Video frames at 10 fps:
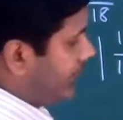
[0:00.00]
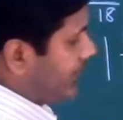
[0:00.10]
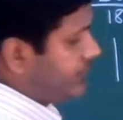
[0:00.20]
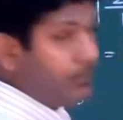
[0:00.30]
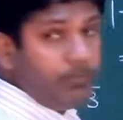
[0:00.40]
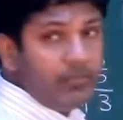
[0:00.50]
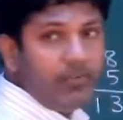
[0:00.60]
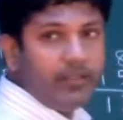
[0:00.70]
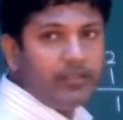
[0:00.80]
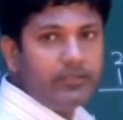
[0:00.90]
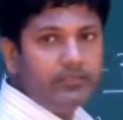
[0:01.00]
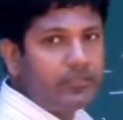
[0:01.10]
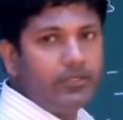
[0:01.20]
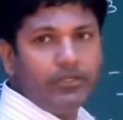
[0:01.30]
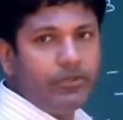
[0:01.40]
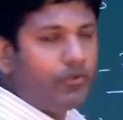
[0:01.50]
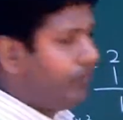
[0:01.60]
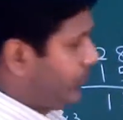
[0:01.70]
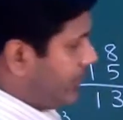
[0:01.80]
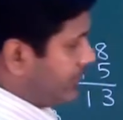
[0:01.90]
Can I simplify this? No,
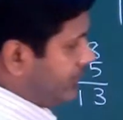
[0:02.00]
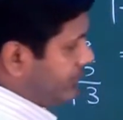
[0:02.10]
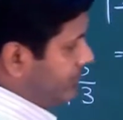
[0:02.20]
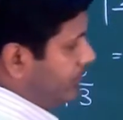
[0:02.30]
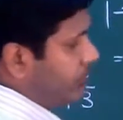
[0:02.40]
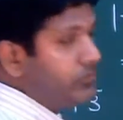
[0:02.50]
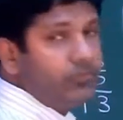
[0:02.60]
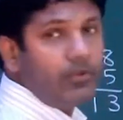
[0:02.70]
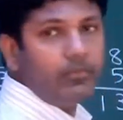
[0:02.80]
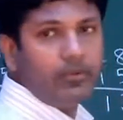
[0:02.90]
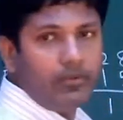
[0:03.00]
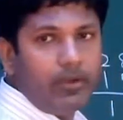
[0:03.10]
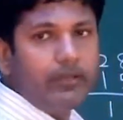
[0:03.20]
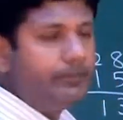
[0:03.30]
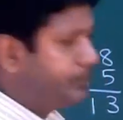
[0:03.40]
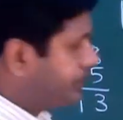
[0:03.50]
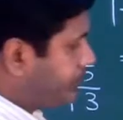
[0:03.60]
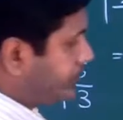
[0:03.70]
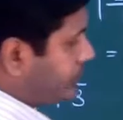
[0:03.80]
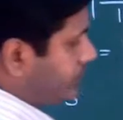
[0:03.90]
that's the simplest form. Alright?
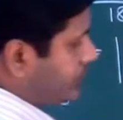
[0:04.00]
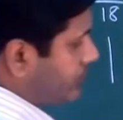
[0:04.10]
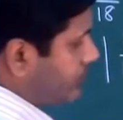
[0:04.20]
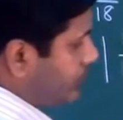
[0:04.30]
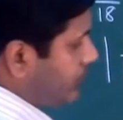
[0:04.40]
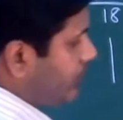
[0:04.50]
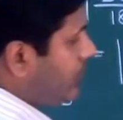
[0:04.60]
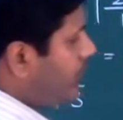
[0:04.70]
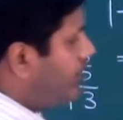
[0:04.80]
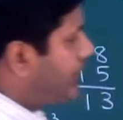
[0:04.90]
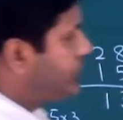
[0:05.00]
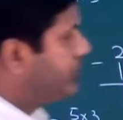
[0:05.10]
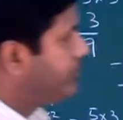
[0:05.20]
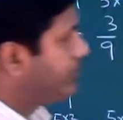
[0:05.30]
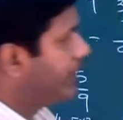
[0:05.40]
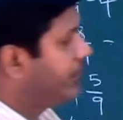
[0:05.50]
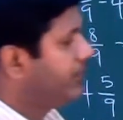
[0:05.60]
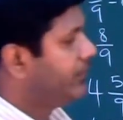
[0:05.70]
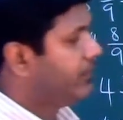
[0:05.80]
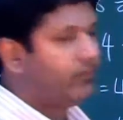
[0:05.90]
And that should be my
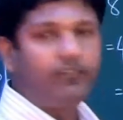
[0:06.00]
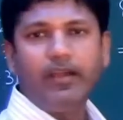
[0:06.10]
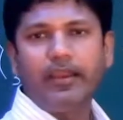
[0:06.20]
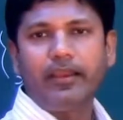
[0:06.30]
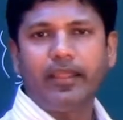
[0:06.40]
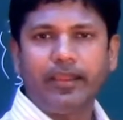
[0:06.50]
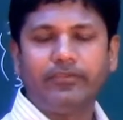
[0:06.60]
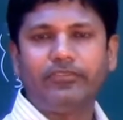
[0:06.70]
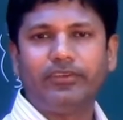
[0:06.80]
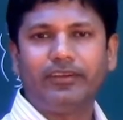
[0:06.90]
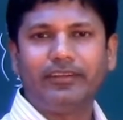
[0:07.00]
final answer.